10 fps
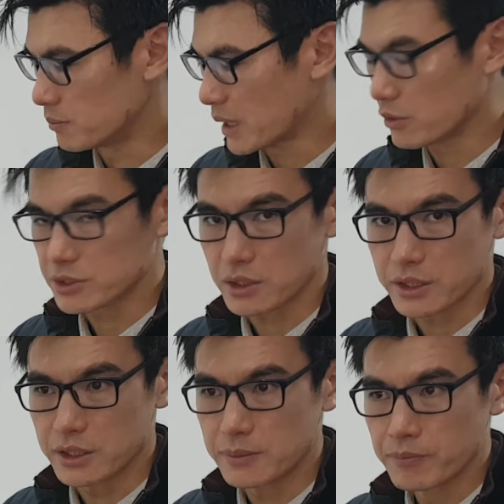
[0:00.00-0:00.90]
power
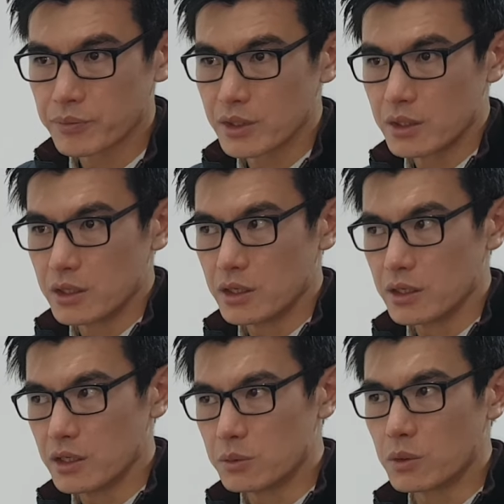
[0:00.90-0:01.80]
socket,
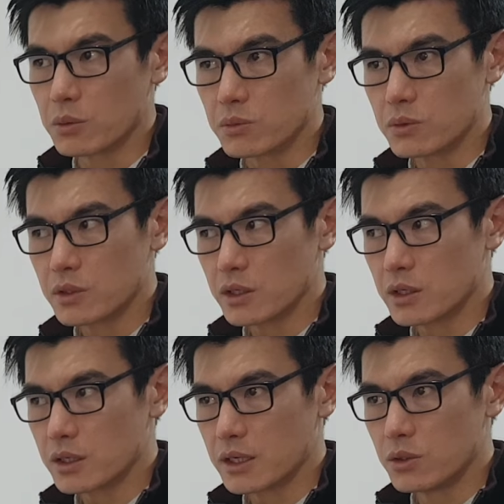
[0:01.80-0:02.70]
it won't
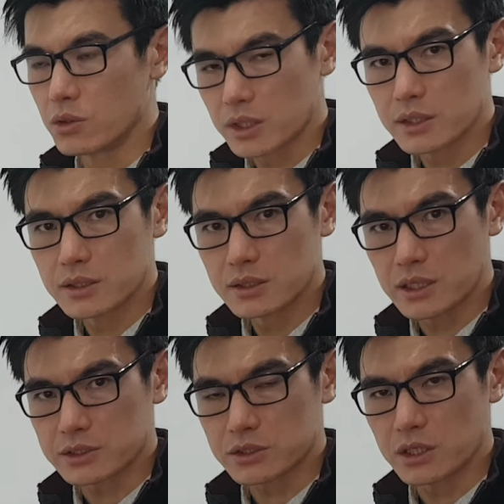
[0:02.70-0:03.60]
look
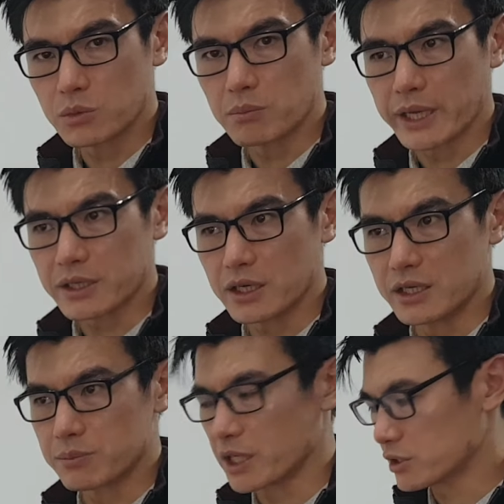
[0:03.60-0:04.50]
as good. It won't make
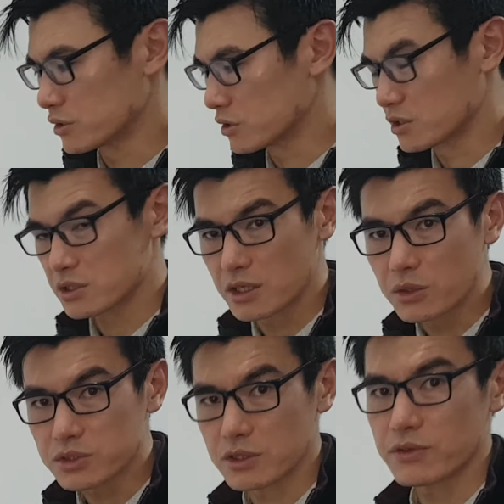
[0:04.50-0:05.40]
an impression. Just a
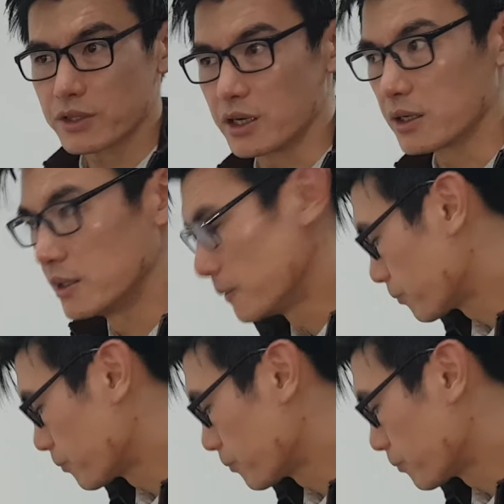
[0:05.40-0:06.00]
little stuff like that